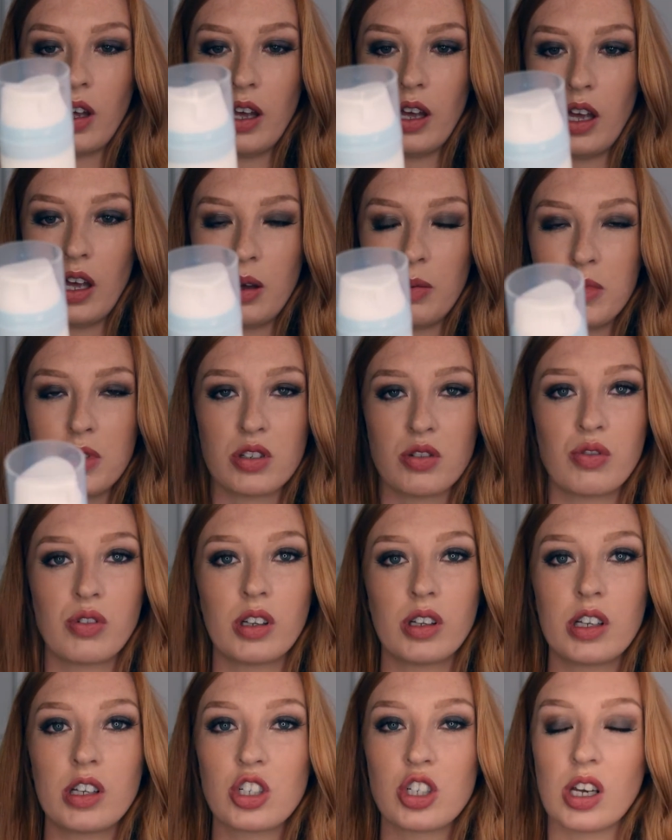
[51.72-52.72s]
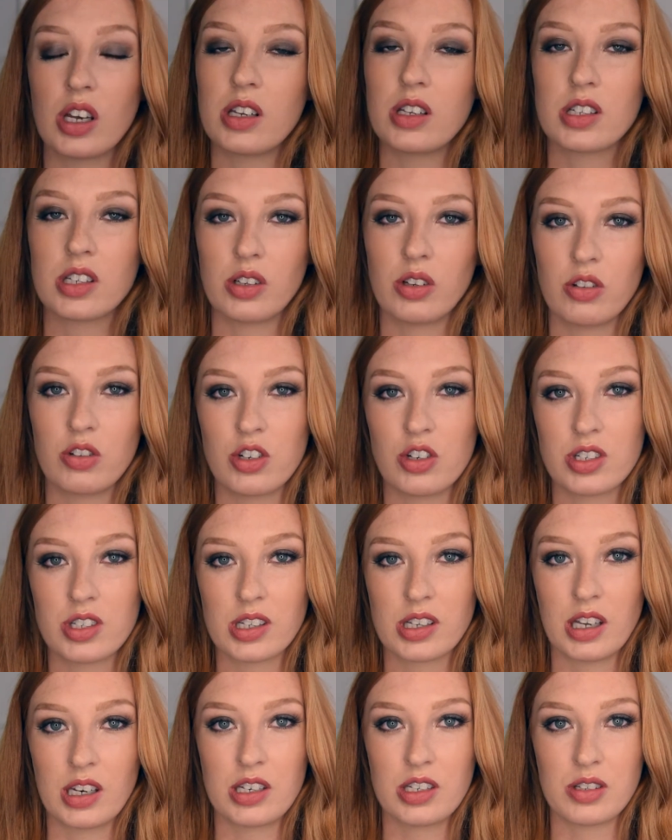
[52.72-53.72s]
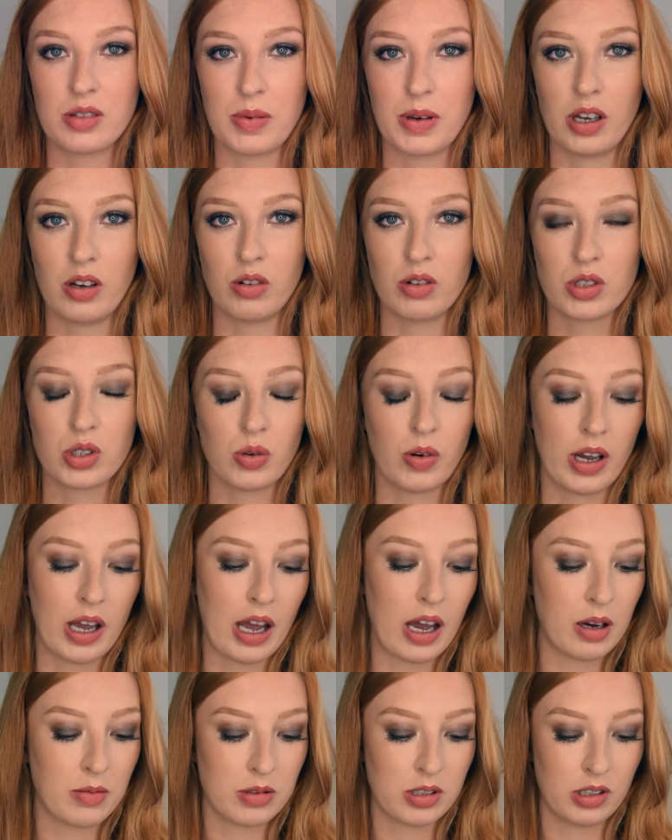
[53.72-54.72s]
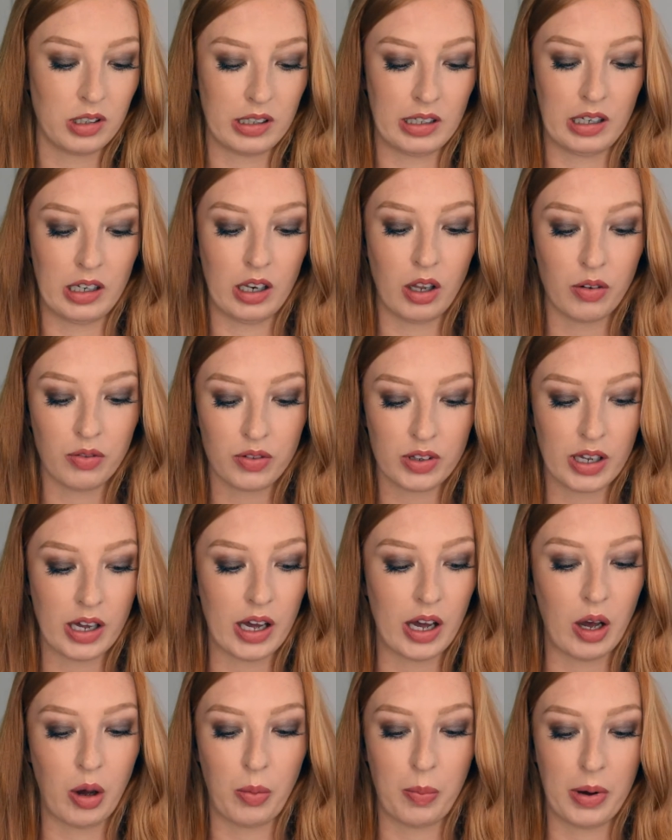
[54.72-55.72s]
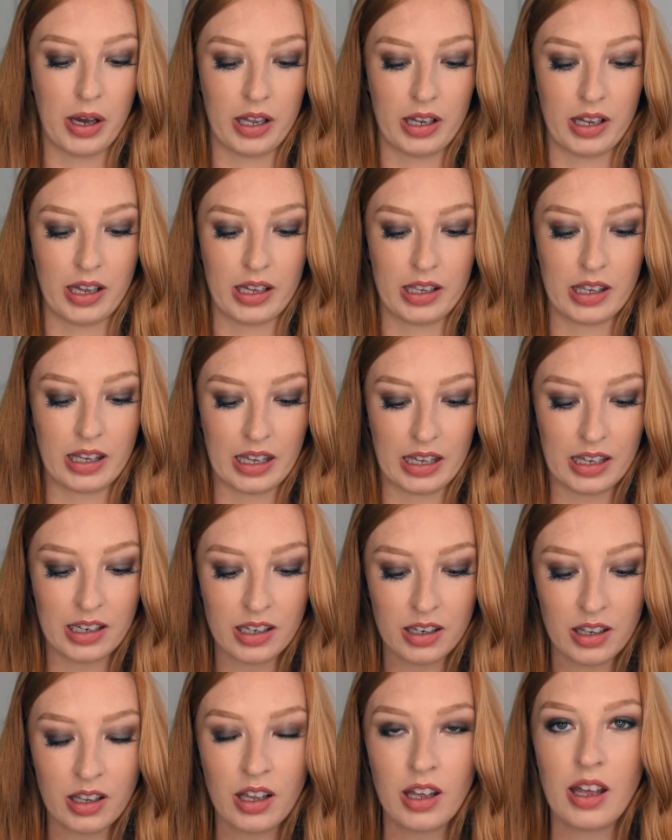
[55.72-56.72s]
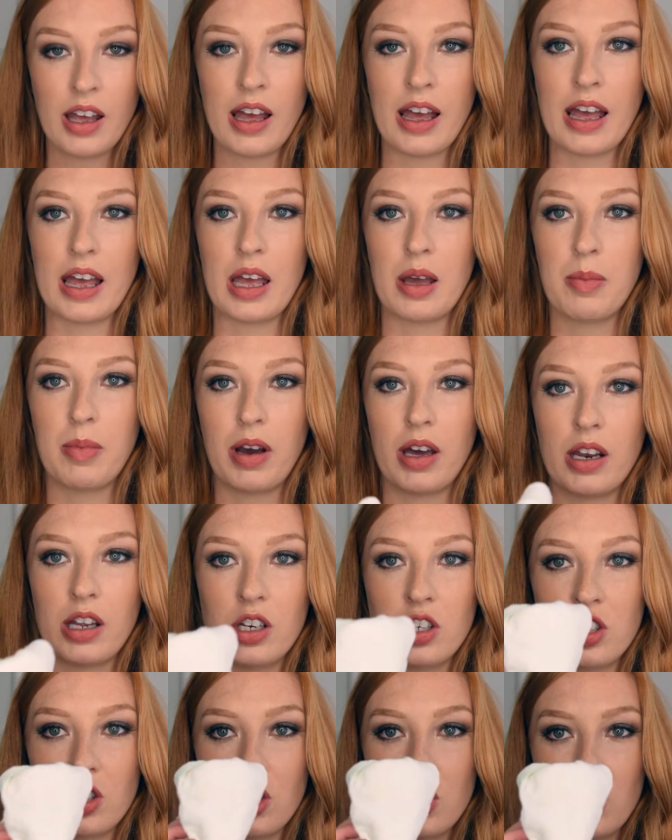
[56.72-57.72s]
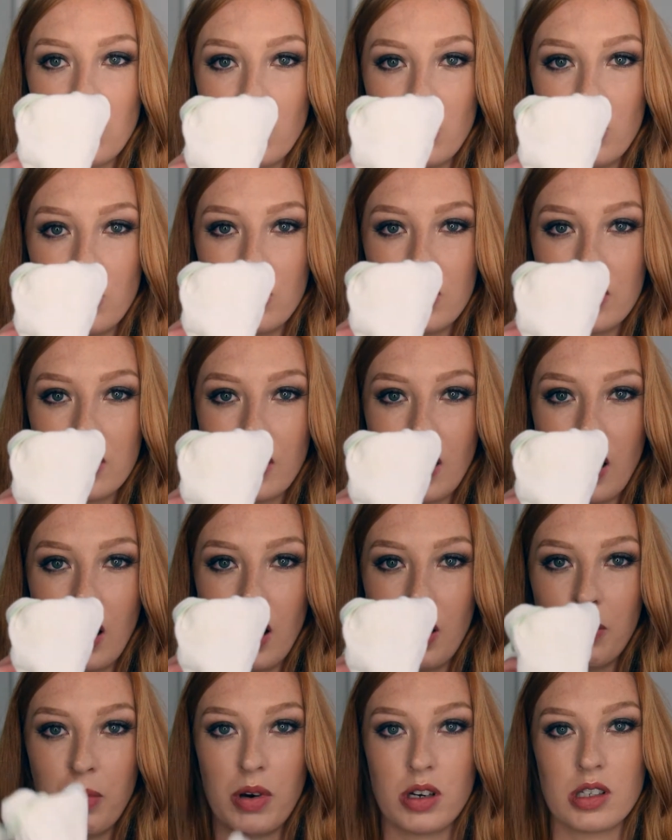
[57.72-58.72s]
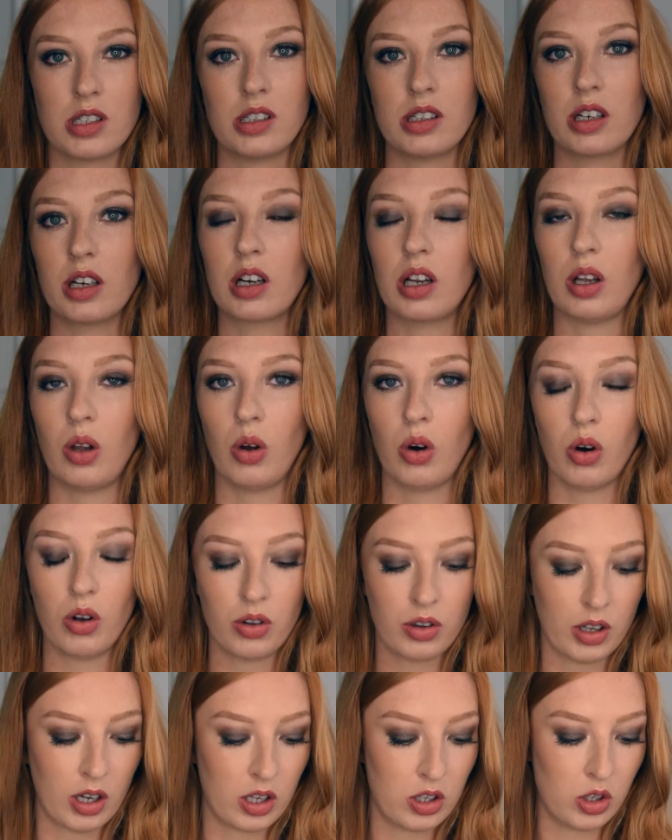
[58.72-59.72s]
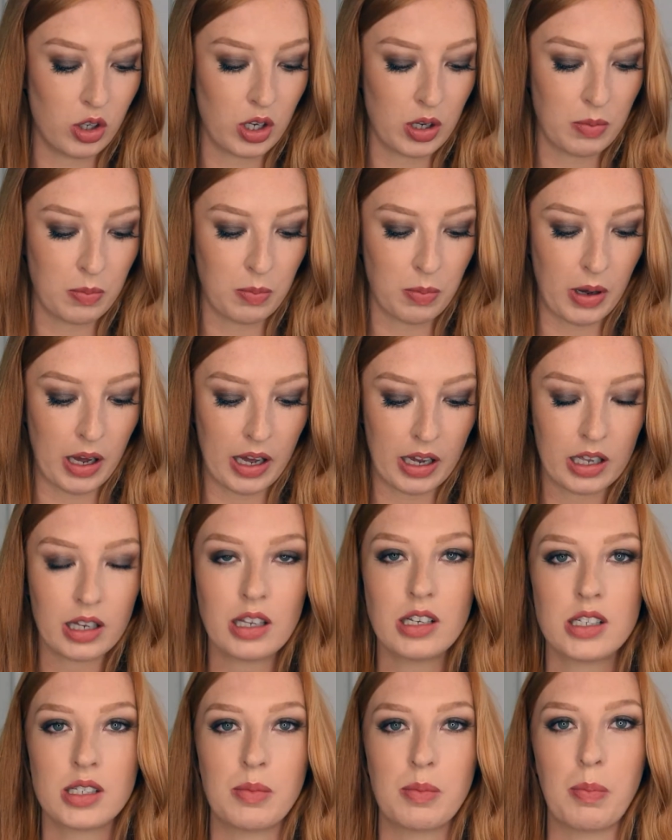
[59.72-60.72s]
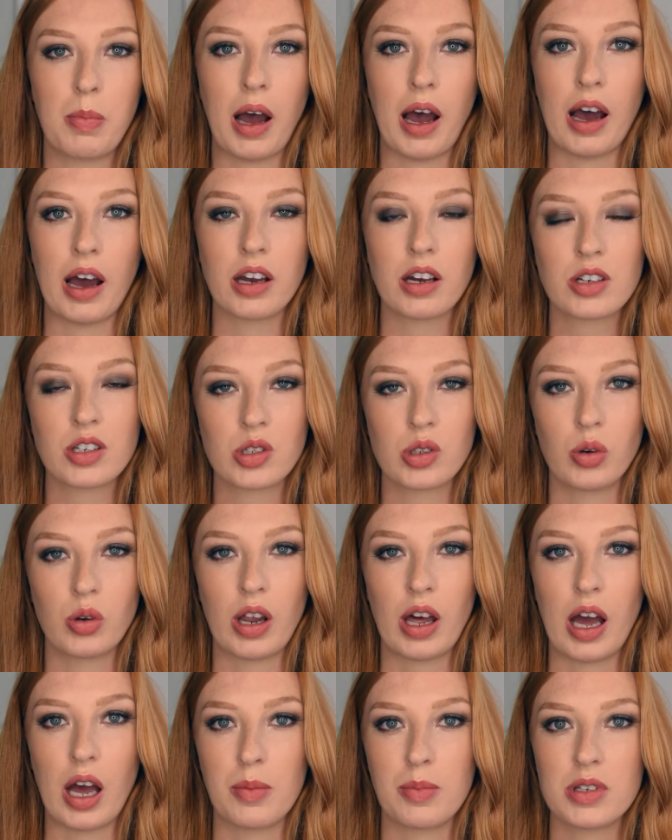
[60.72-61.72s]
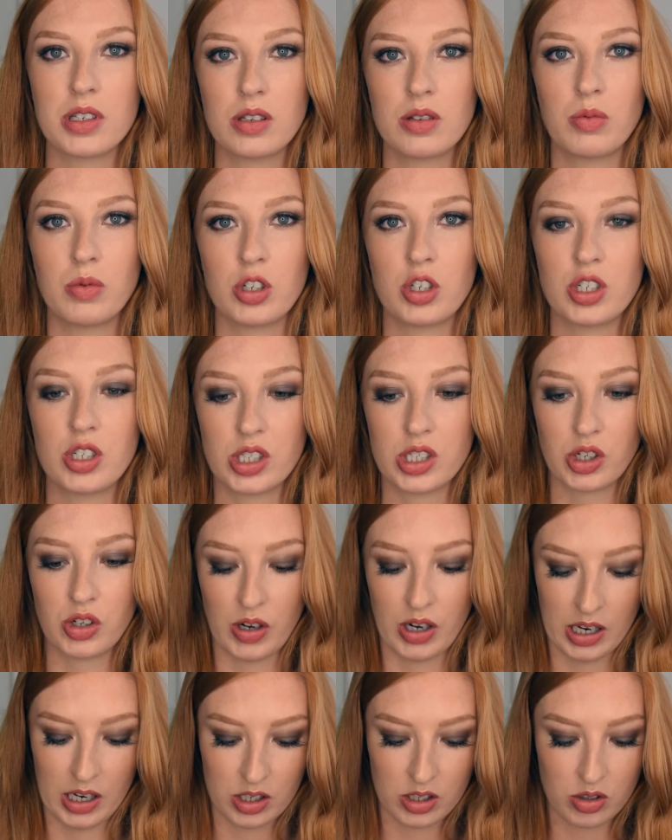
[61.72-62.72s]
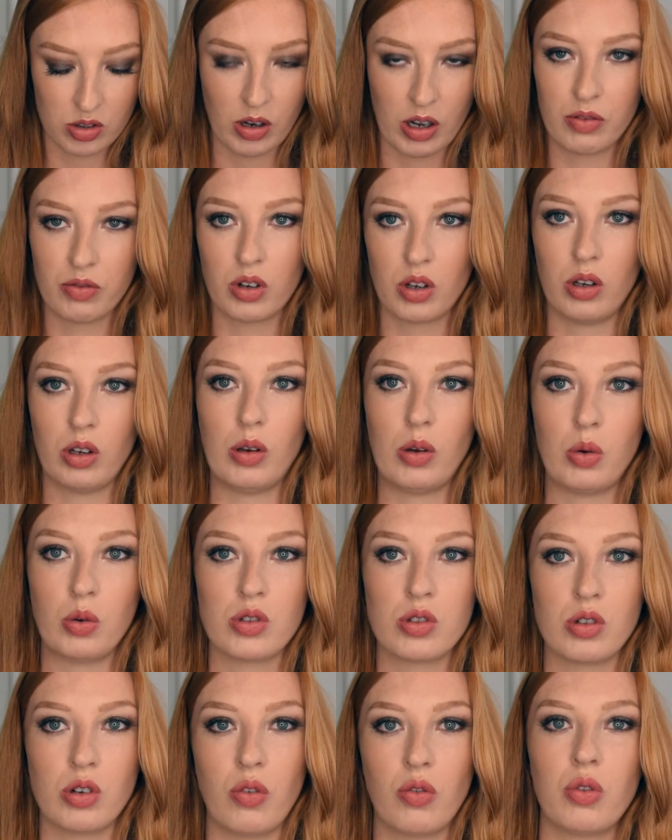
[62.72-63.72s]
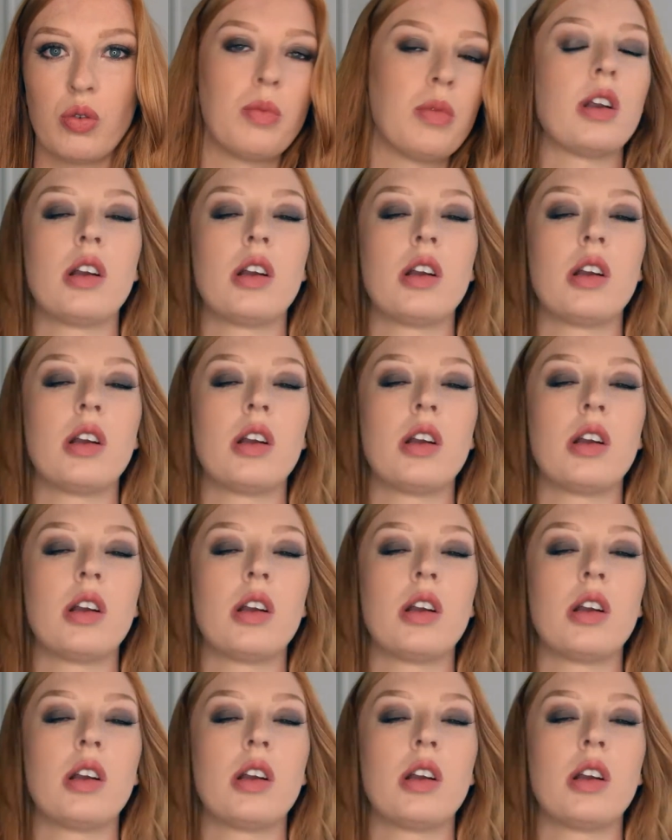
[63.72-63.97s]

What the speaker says: it's really gentle on your skin as well, so I absolutely love that. I'll buy that again. And I just use a muslin cloth, and you can buy these in packs on Amazon, which is great. So I've got loads of them,